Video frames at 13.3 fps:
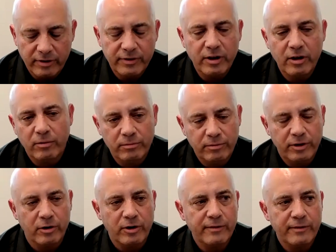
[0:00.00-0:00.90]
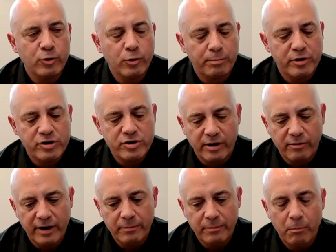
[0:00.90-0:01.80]
Even though, you know, you have to appreciate,
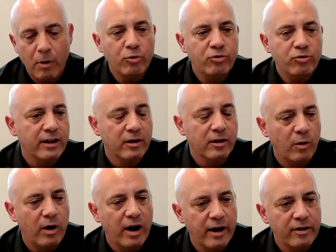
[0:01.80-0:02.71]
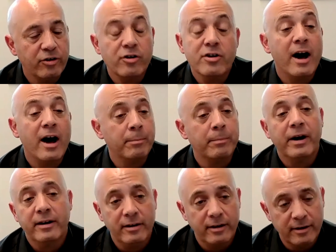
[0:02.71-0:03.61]
right, most LOIs are
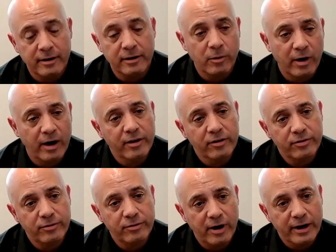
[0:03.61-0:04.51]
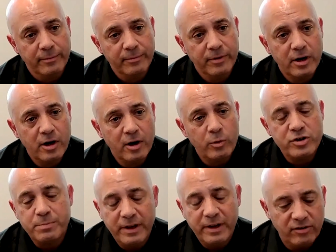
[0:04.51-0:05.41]
non-binding LOIs, right?
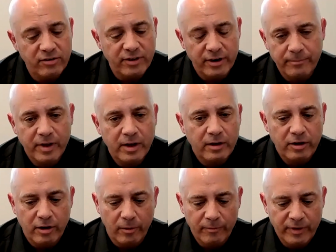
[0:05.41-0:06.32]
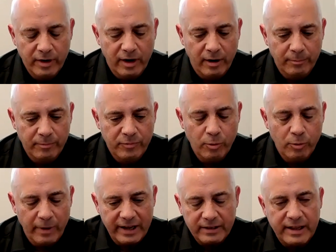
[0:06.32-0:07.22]
Which means that, you know, you
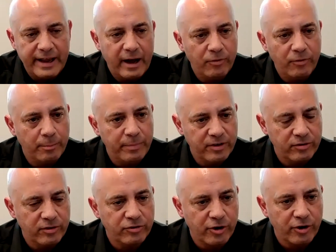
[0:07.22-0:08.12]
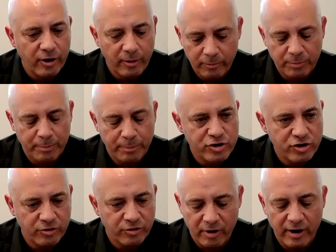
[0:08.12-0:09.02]
might lay out the business terms,
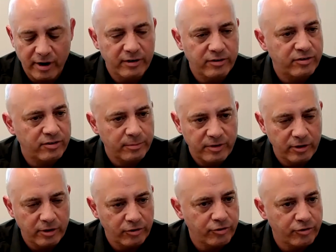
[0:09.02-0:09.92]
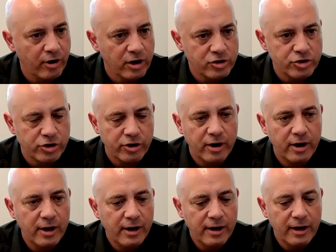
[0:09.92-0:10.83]
purchase price, some deal structure,
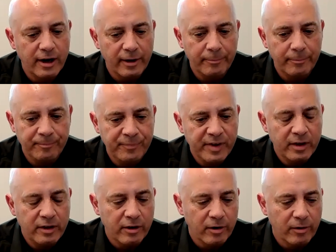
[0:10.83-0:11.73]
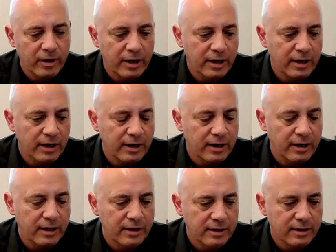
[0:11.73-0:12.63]
you
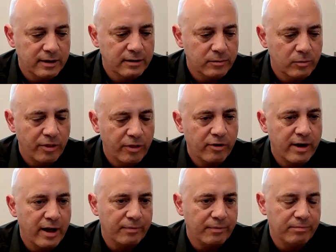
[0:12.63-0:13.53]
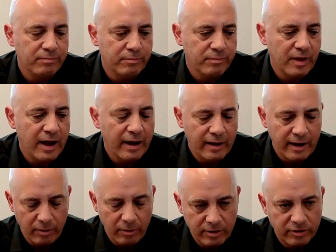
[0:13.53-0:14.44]
know, whether or not
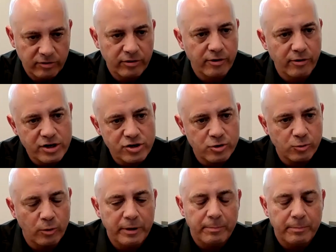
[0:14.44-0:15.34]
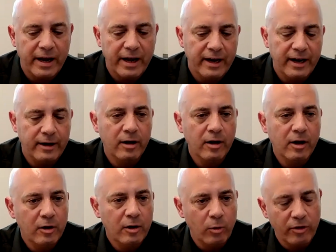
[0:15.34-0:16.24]
how consideration will be paid,
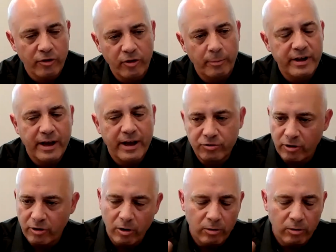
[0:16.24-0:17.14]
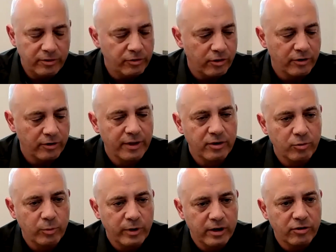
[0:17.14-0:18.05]
whether there'll be escrow. These are all
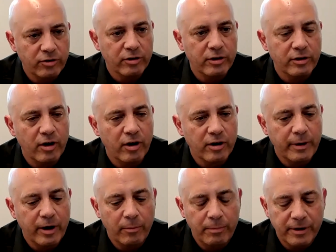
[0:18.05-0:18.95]
things we can certainly talk about.